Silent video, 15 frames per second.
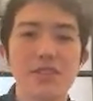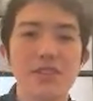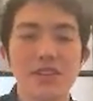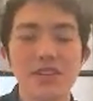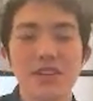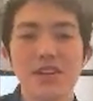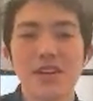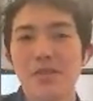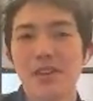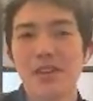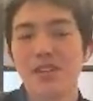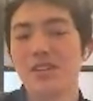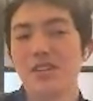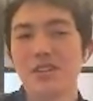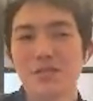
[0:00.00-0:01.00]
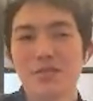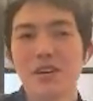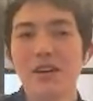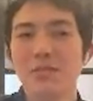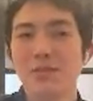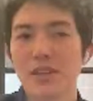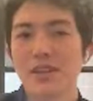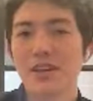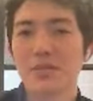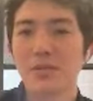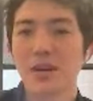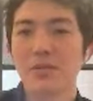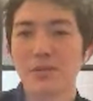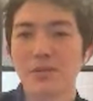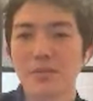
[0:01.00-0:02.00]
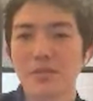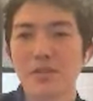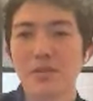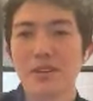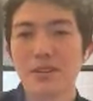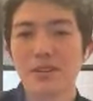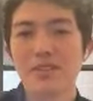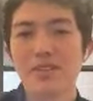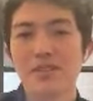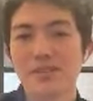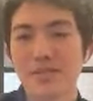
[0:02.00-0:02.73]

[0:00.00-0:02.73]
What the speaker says: and it's a very big data problem to be honest.